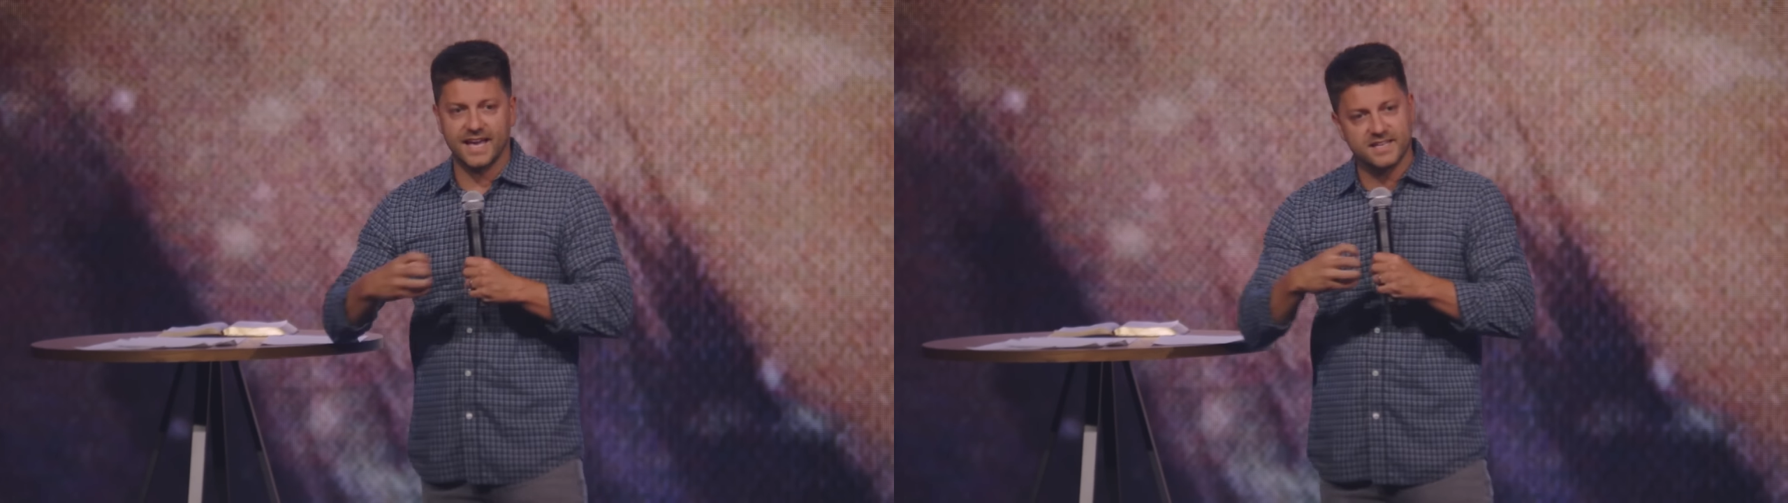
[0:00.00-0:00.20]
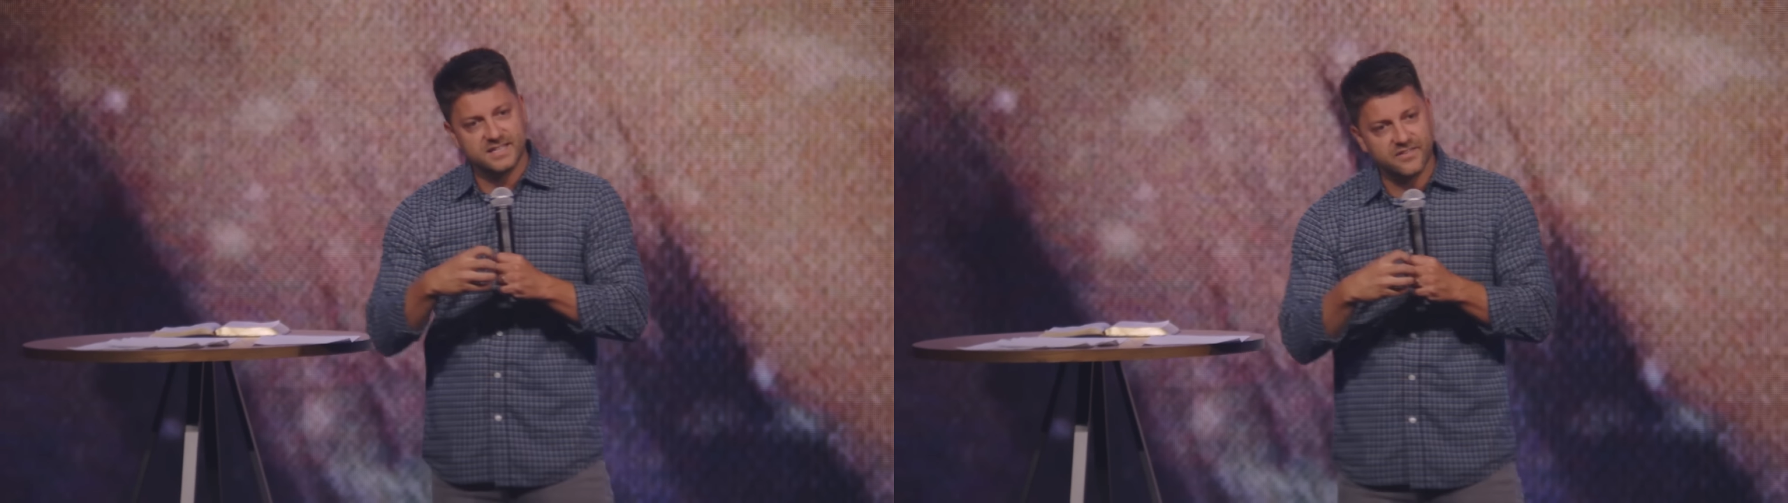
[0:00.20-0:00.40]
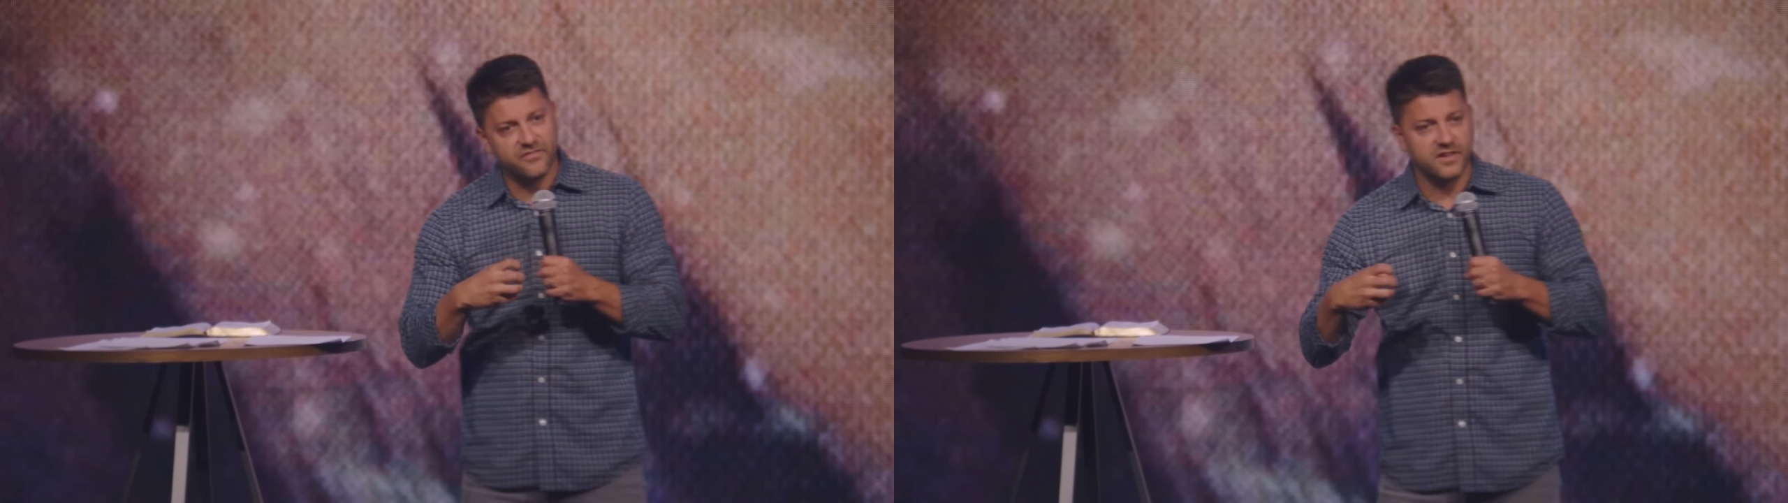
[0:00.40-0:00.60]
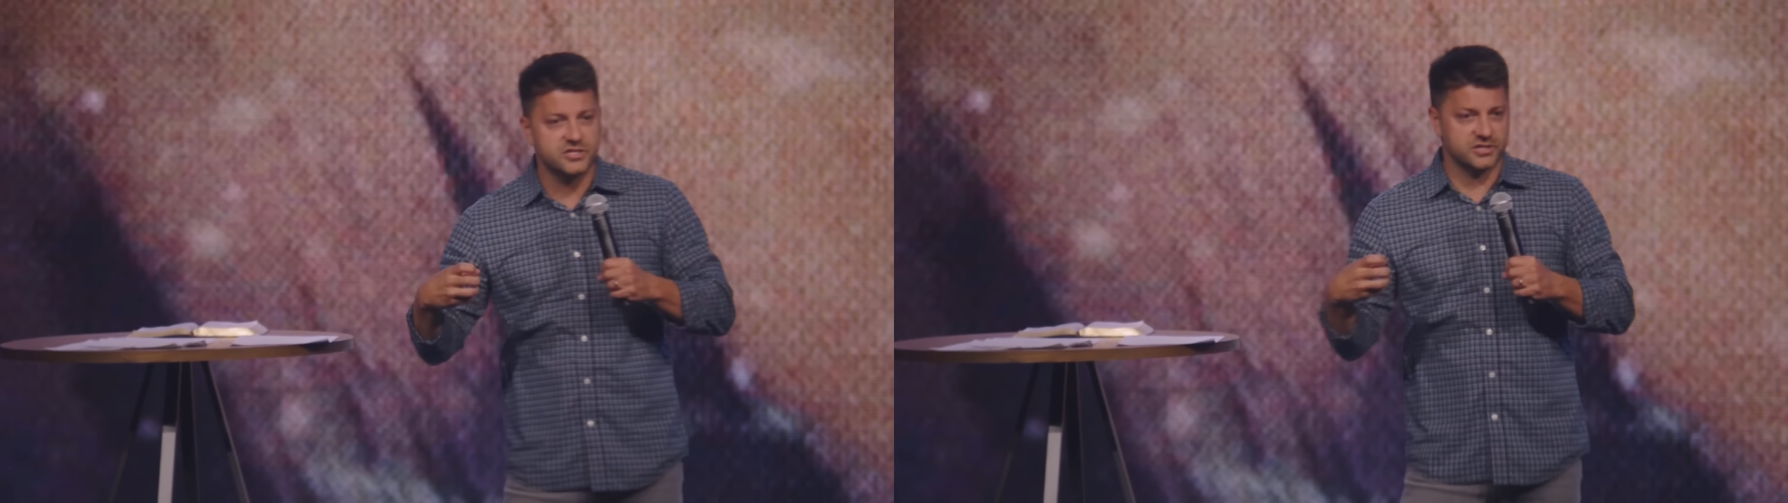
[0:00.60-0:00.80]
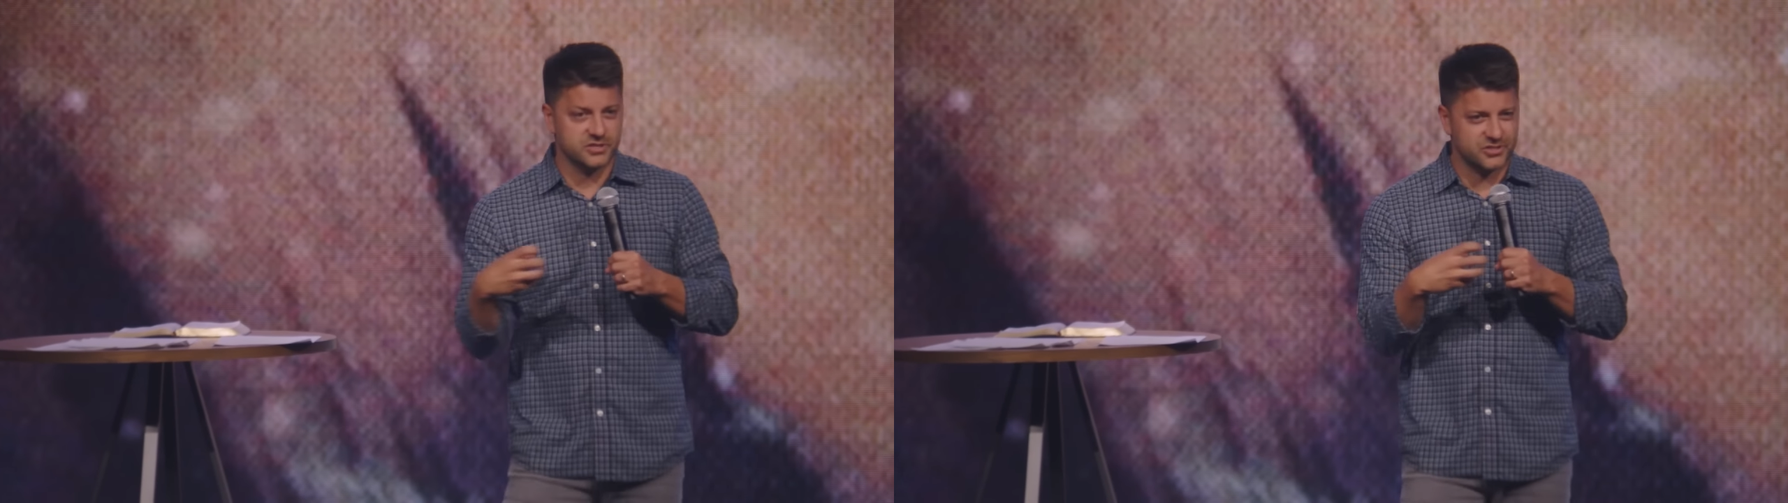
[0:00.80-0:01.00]
and
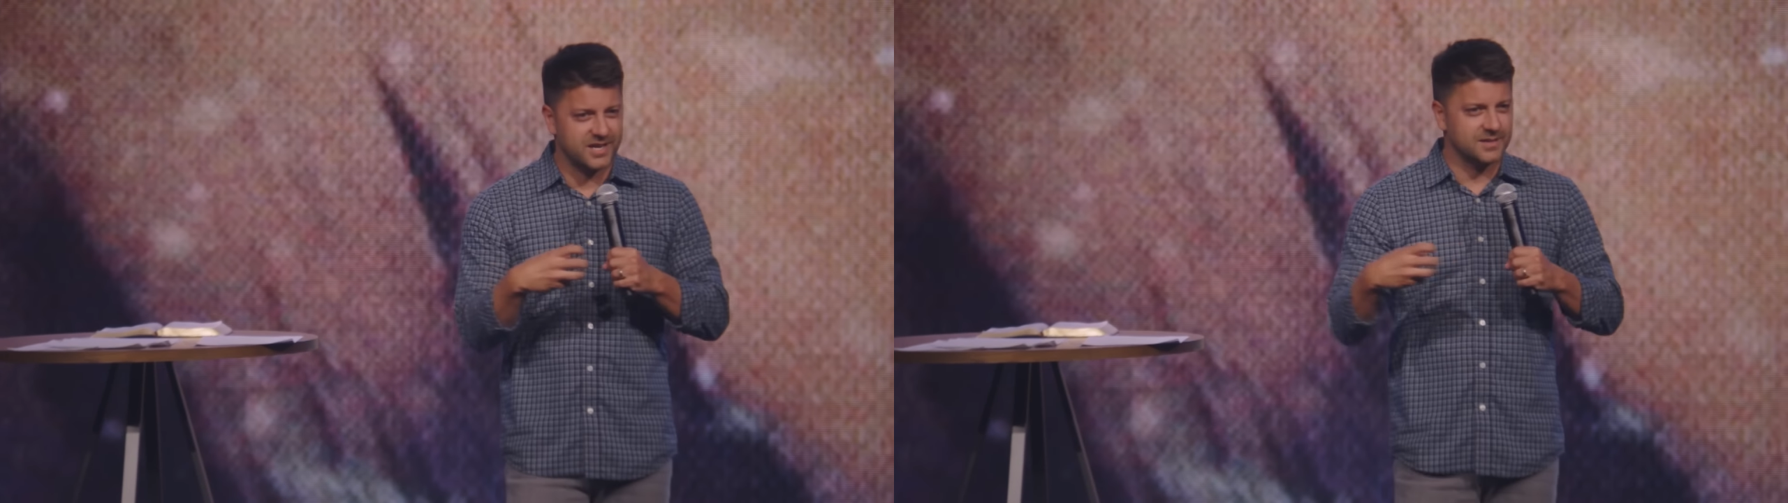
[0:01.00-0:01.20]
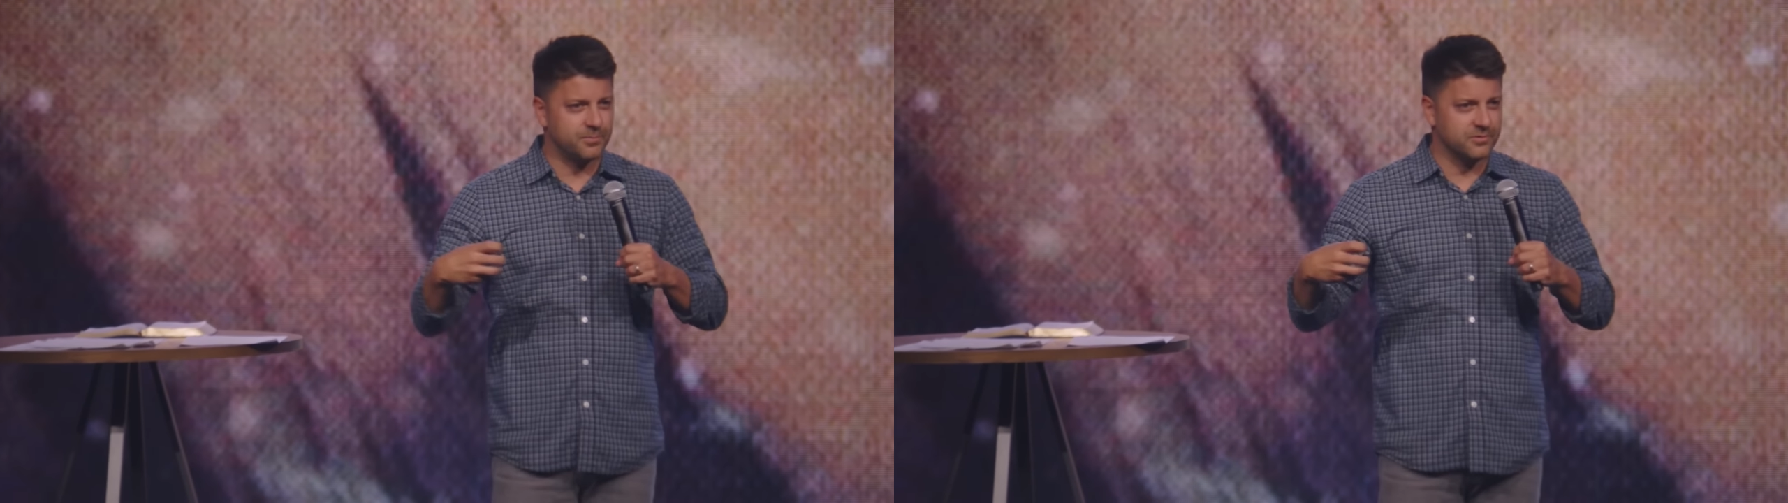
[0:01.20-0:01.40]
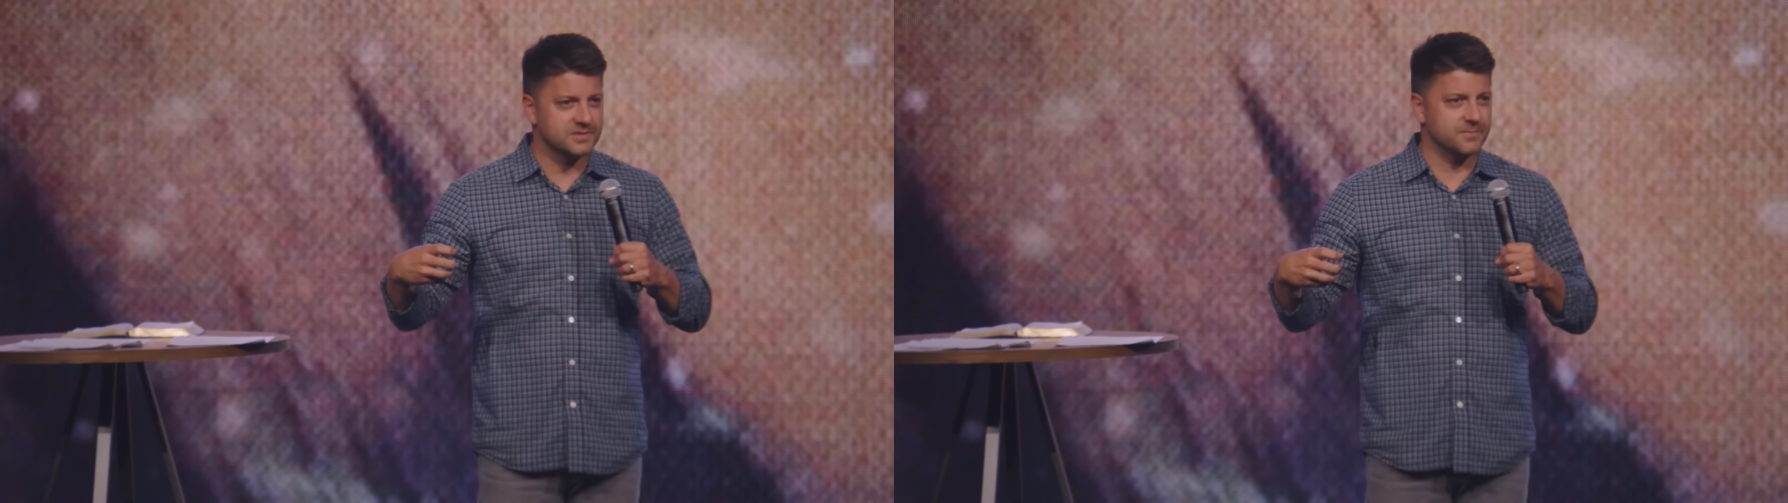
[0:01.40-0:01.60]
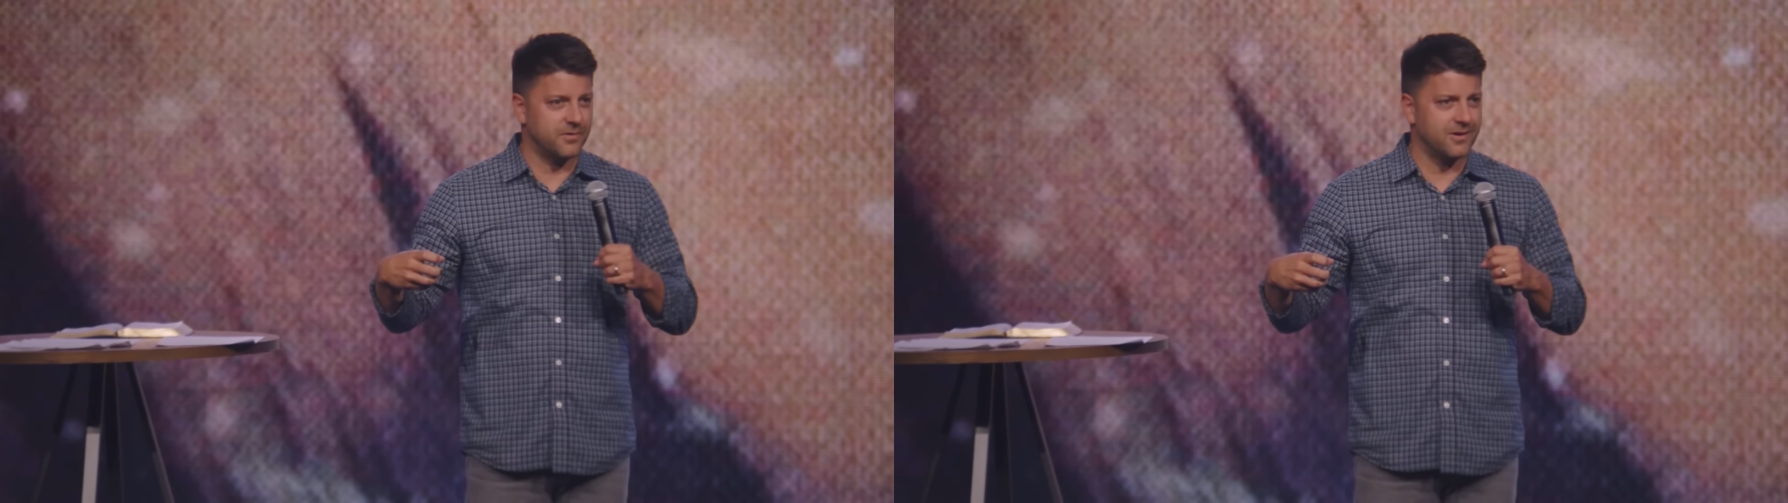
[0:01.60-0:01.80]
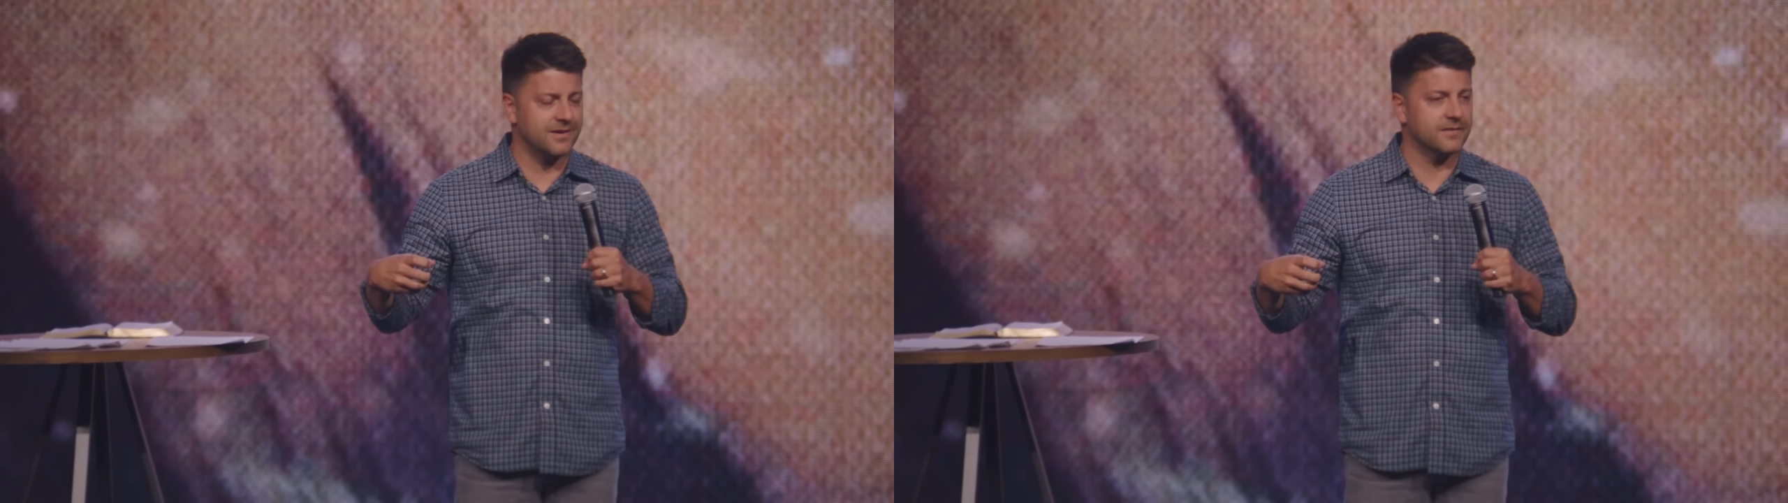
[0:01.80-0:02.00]
division trying to pull us
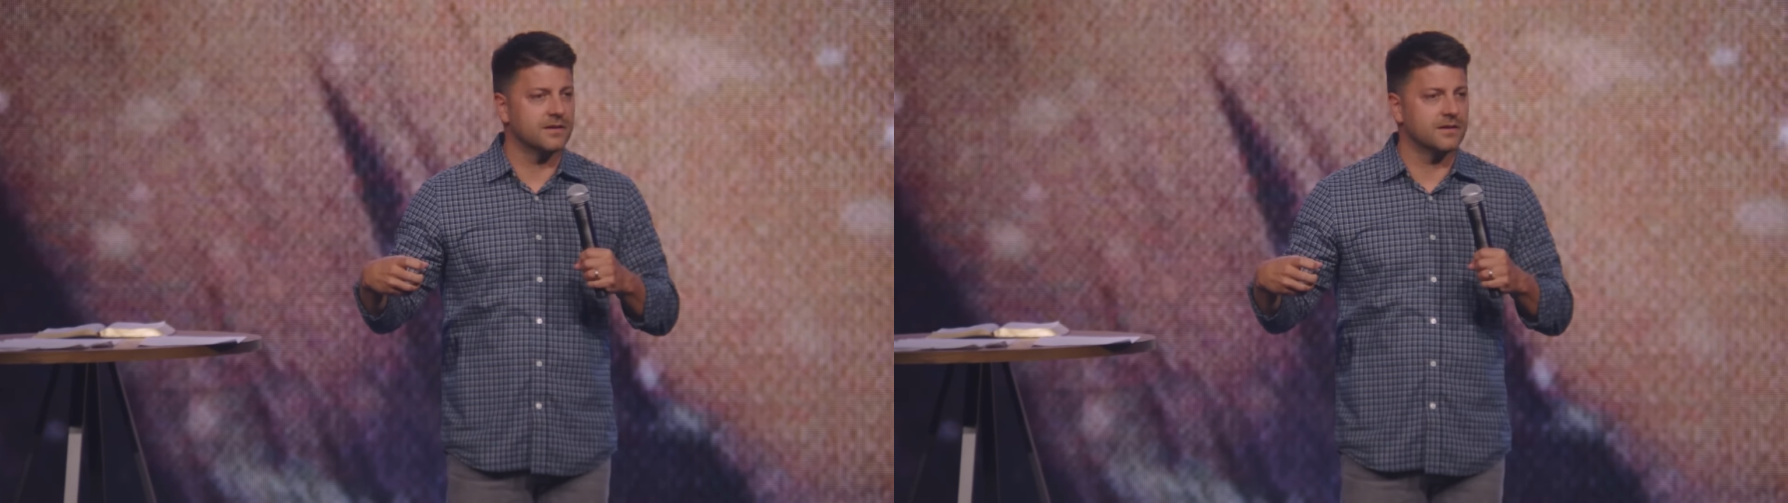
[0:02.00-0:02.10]
apart